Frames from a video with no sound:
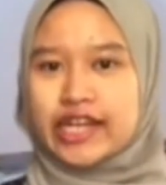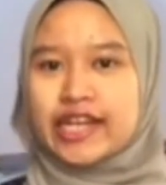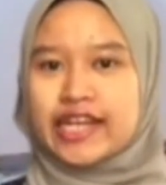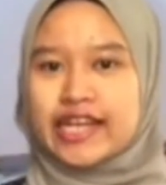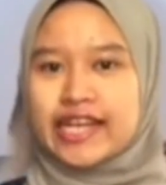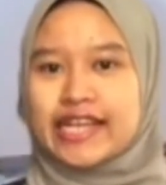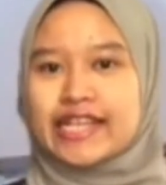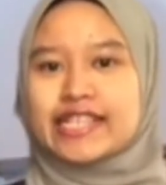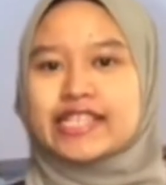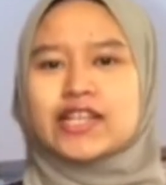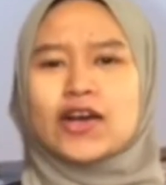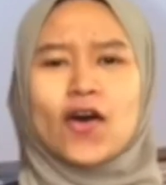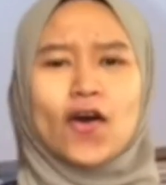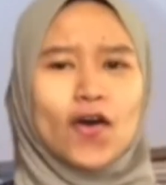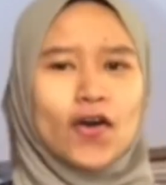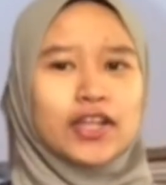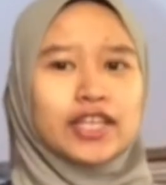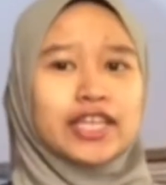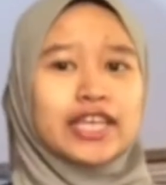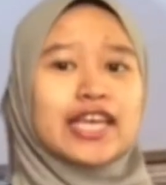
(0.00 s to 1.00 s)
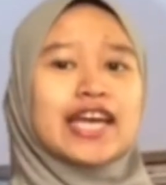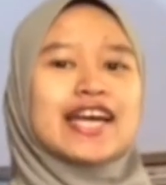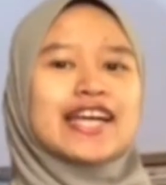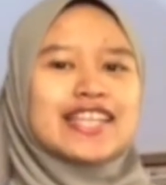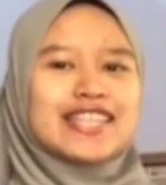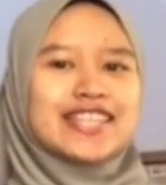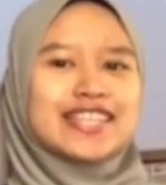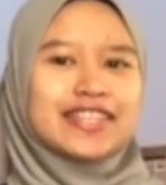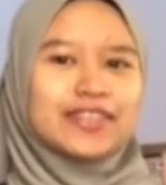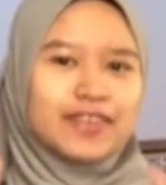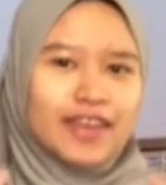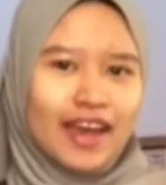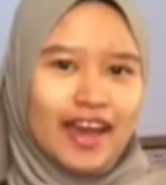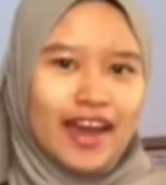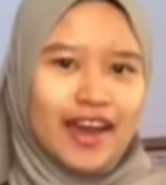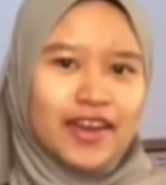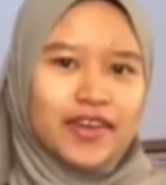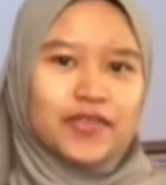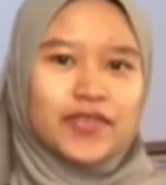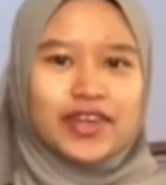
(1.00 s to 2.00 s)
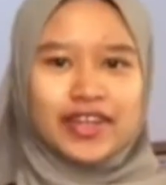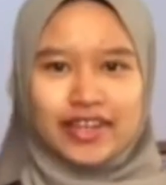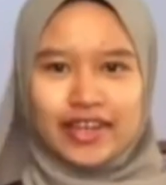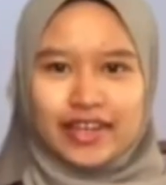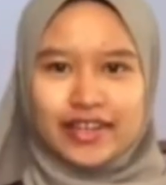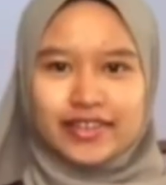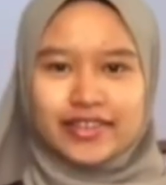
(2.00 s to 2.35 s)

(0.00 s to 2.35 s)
it is only 10 ringgit.